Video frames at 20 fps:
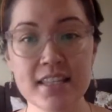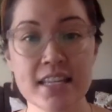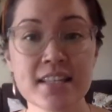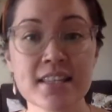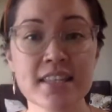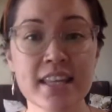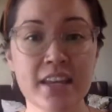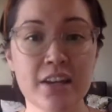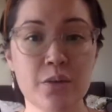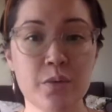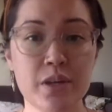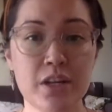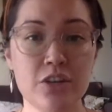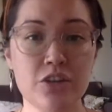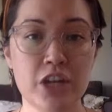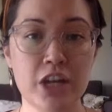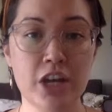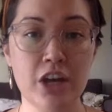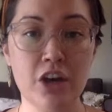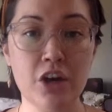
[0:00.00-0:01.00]
in Santa Rita
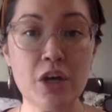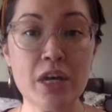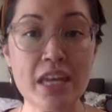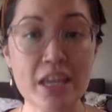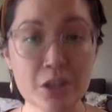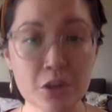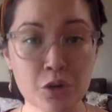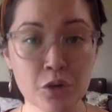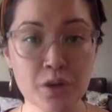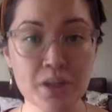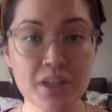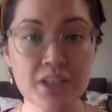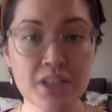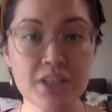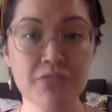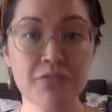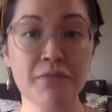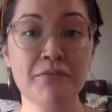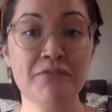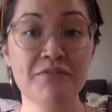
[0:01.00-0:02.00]
Jail increased
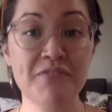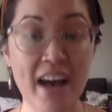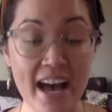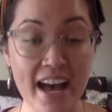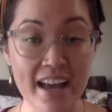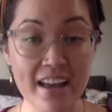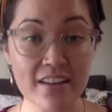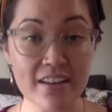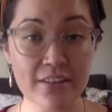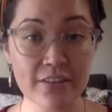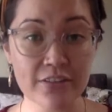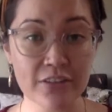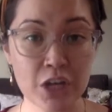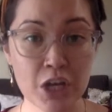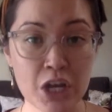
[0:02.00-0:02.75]
from 5